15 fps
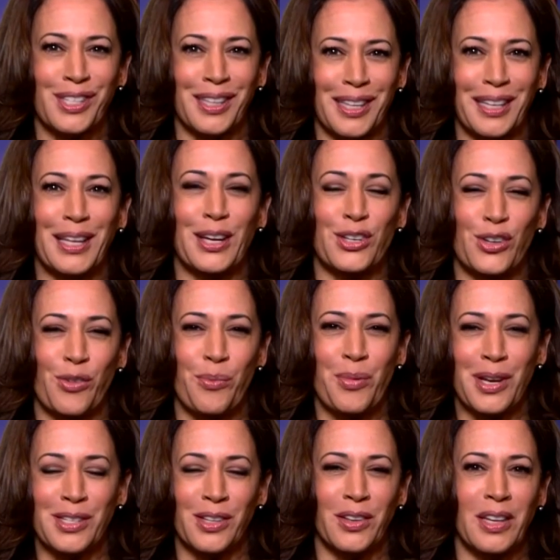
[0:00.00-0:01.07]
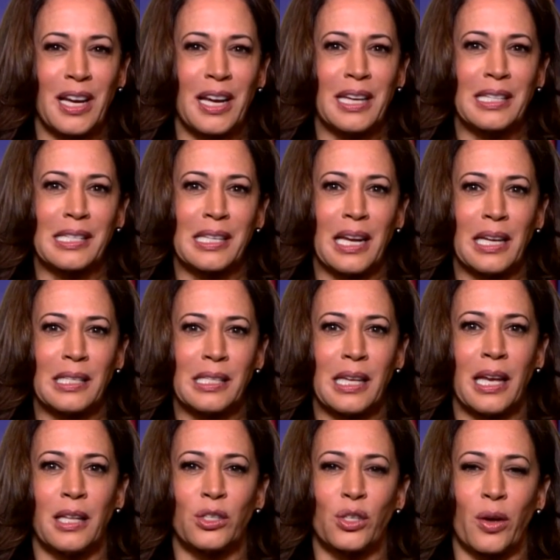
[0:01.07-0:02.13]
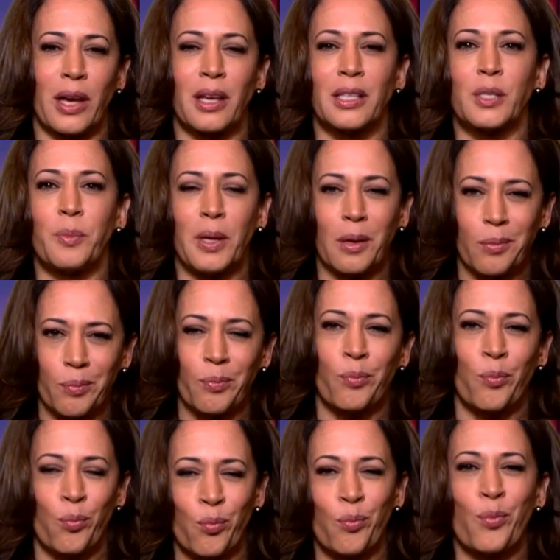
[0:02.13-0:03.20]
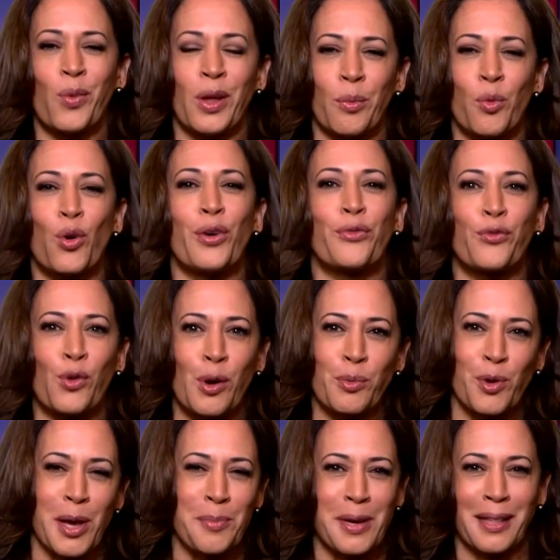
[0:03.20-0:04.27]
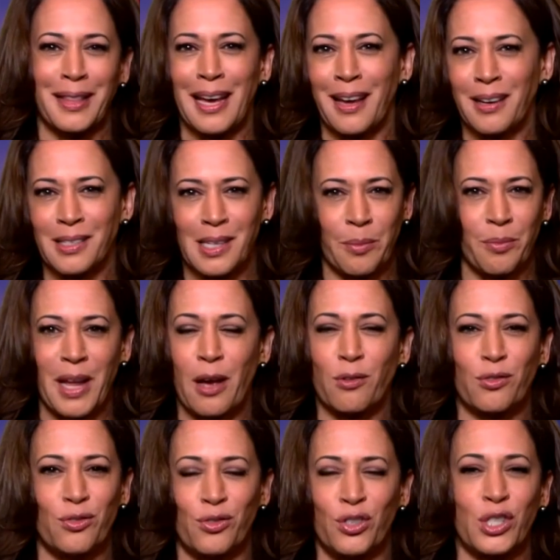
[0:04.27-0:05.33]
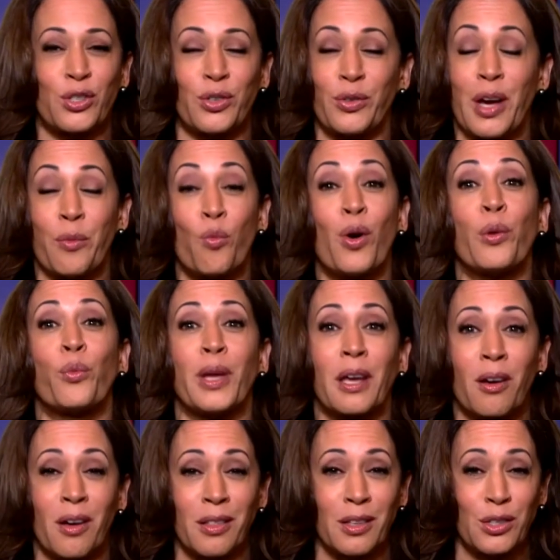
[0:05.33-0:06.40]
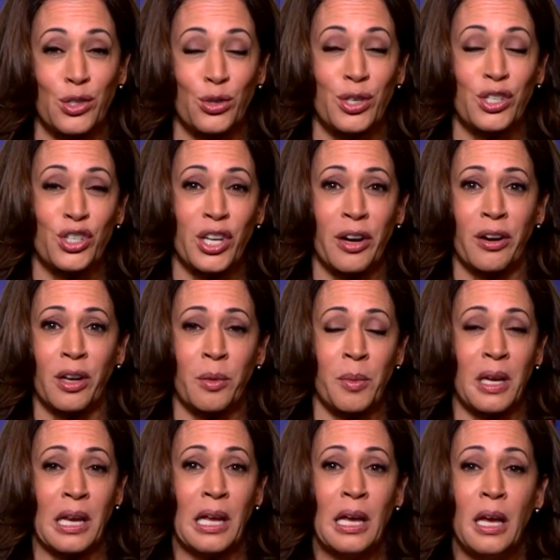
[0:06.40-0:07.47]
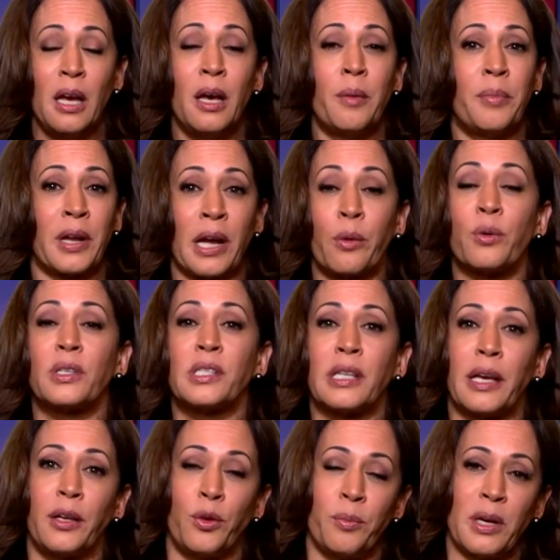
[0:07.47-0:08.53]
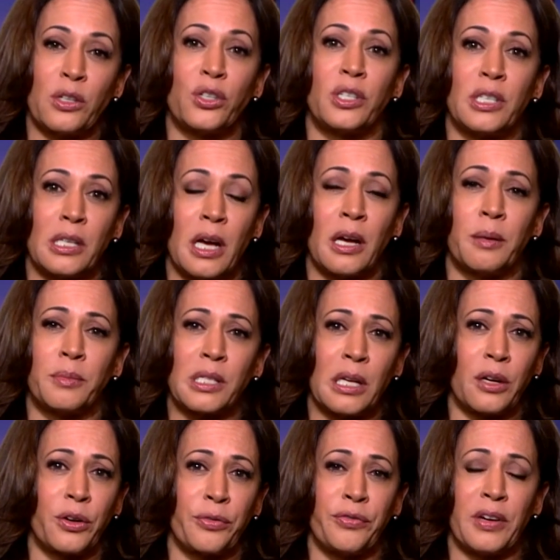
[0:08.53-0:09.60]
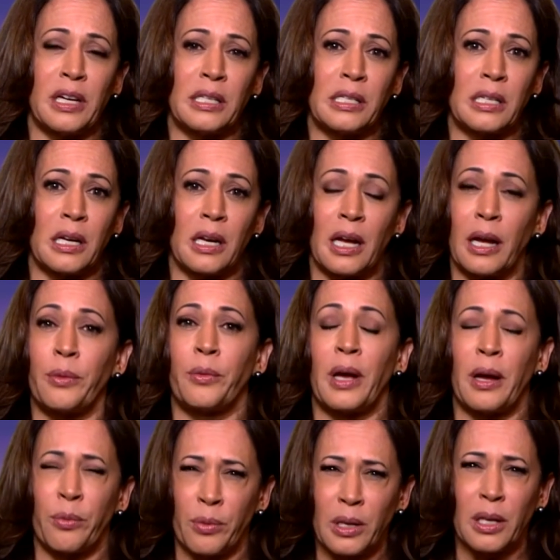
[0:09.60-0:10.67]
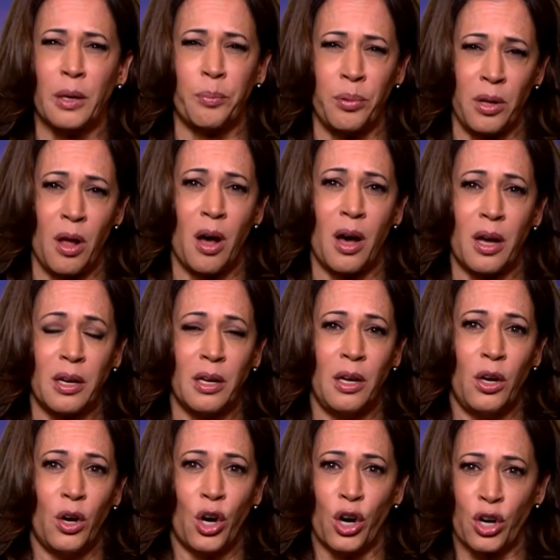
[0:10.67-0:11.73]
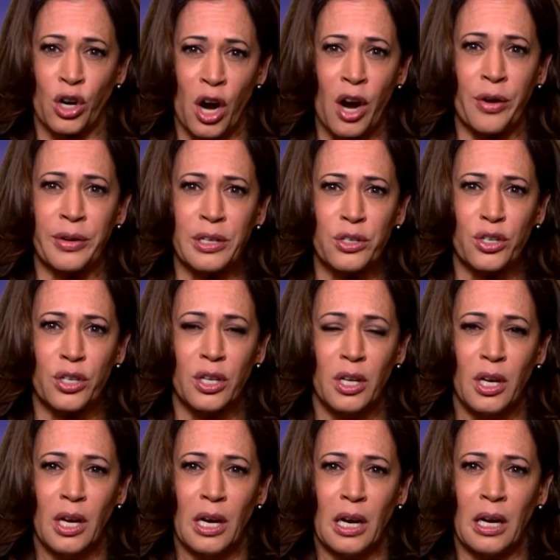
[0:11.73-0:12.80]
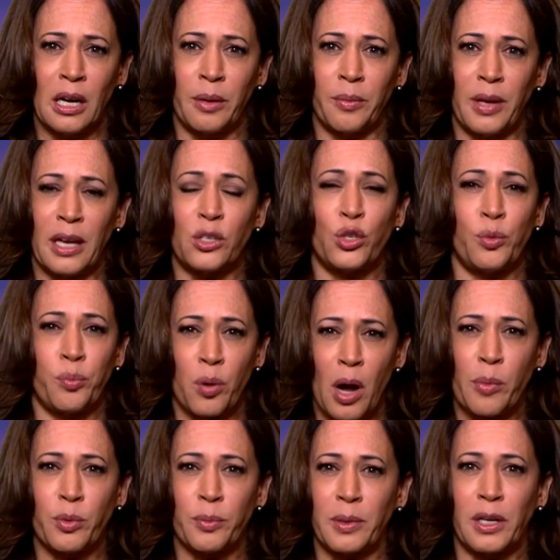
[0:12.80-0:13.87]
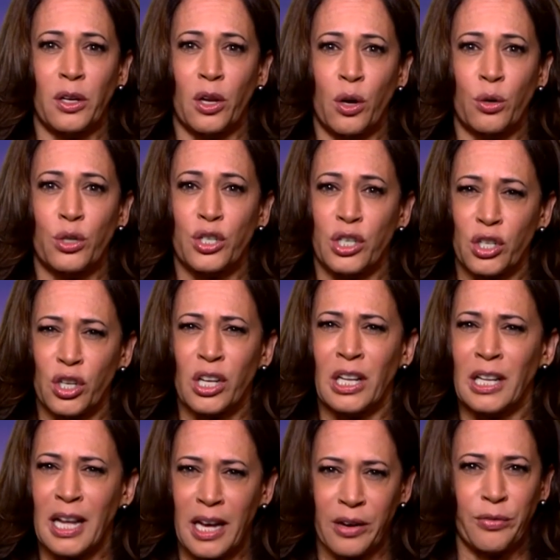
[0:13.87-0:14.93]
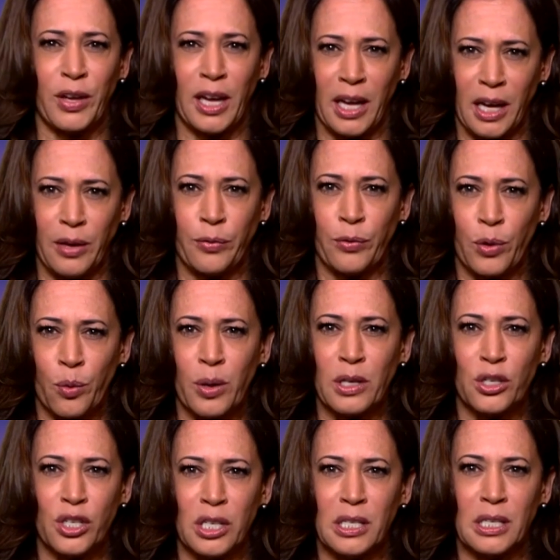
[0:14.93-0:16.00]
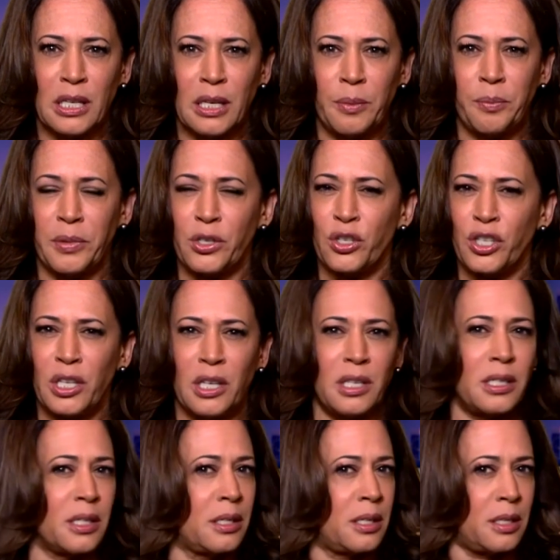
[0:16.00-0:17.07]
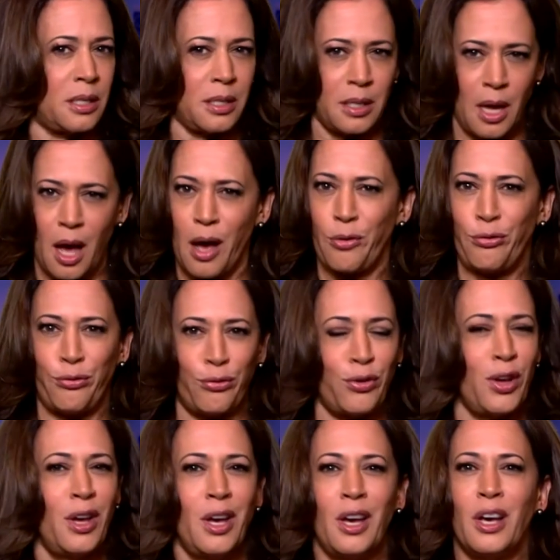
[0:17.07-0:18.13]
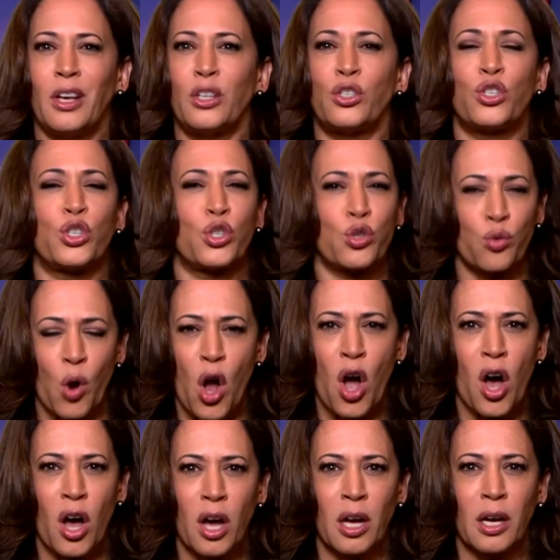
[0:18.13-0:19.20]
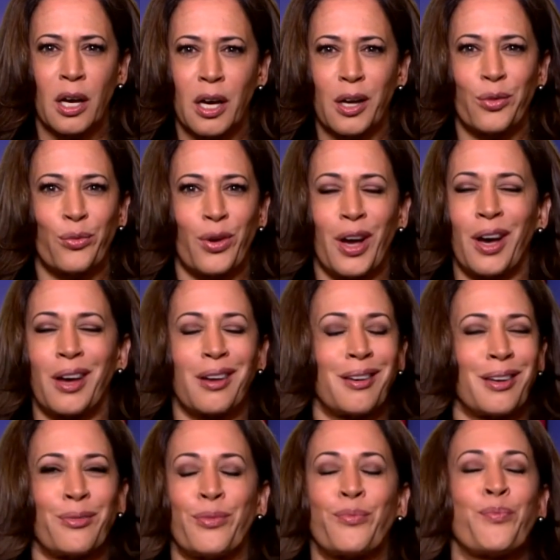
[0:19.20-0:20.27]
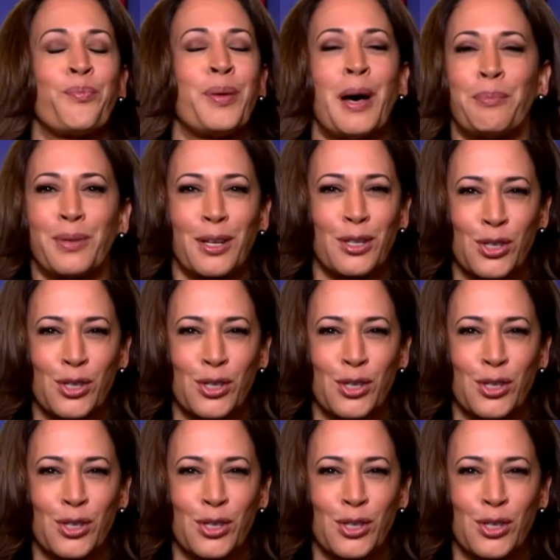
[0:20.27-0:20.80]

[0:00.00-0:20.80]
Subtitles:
in the election of the President of the United States. And so I can speak in a more informed way about that because I'm now just 1 week on the Judiciary Committee. But I will say, you mentioned Senator Feinstein. I really applaud her courage. As you probably know, she took a lot of heat for what she did, but she is a tough, strong public